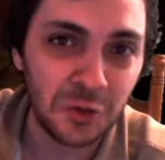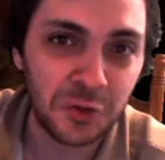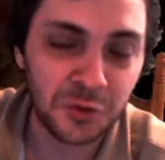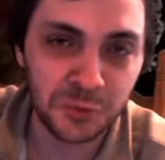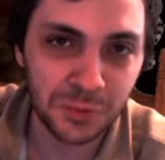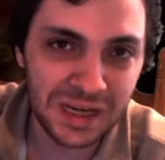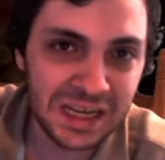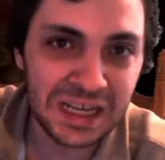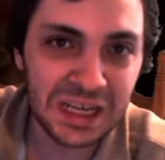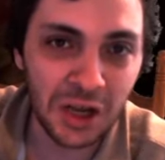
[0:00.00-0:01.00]

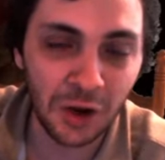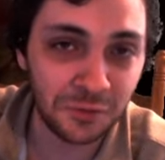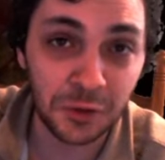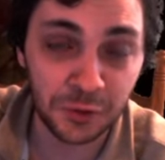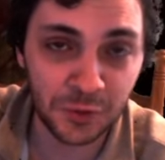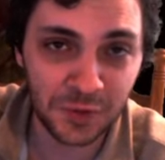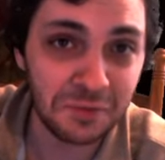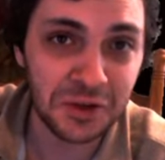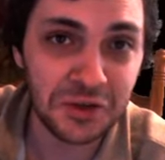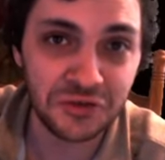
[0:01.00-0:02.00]
3 of the
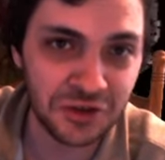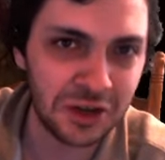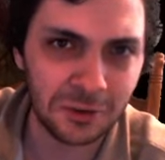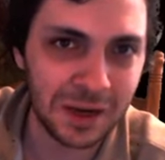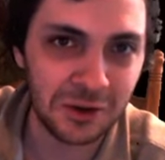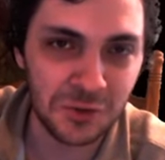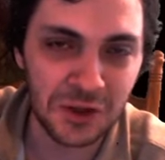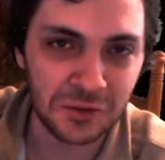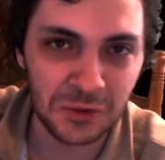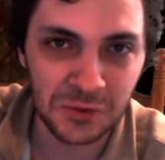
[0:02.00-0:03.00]
7 generators
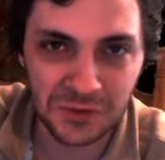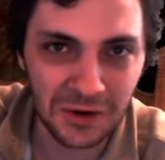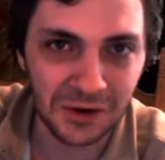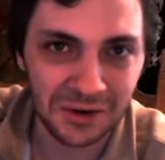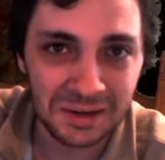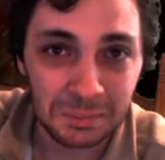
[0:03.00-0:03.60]
at the start?